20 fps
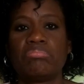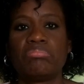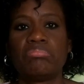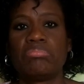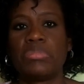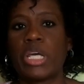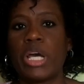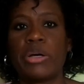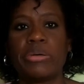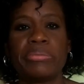
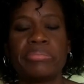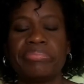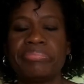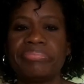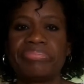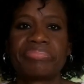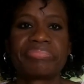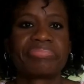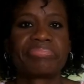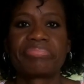No.
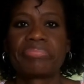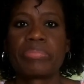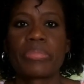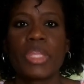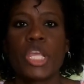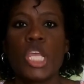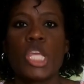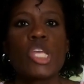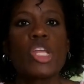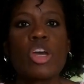
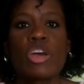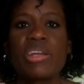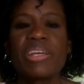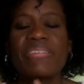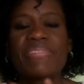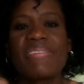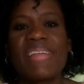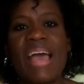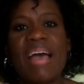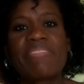You don't
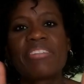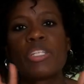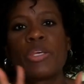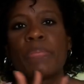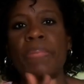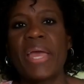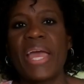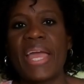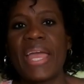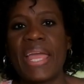even have to
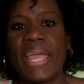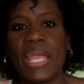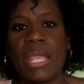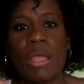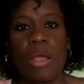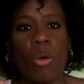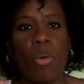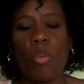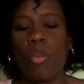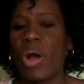
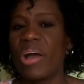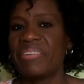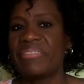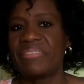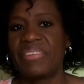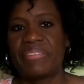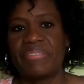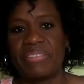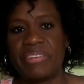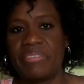pay
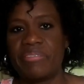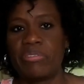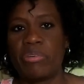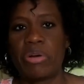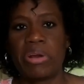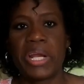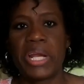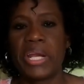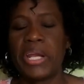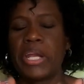$150
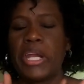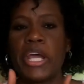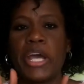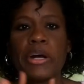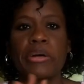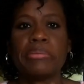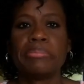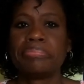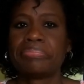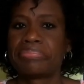for it.
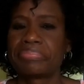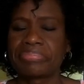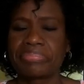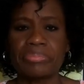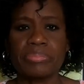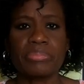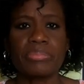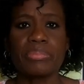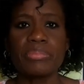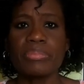No.
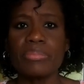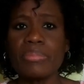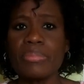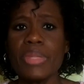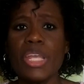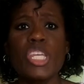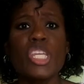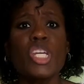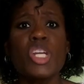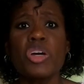
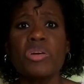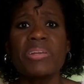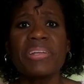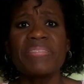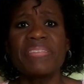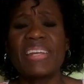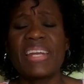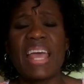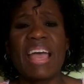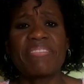You don't
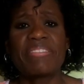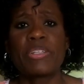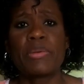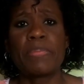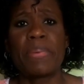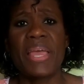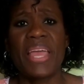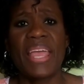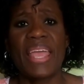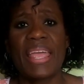even have to
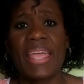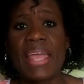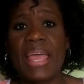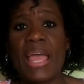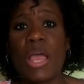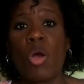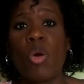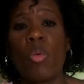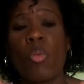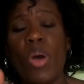pay
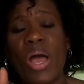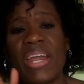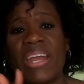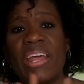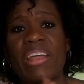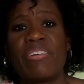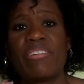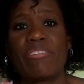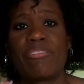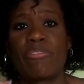
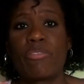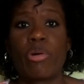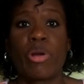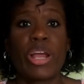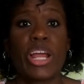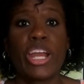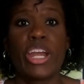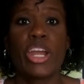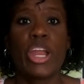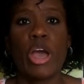$100 for
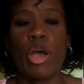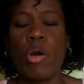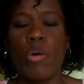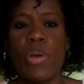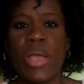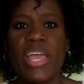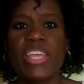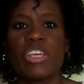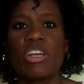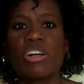it.
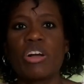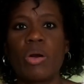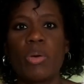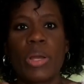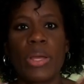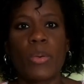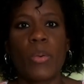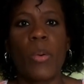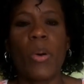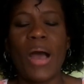No. And you're
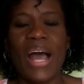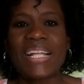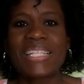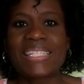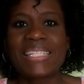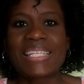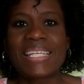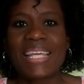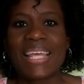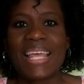going,
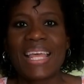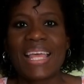what?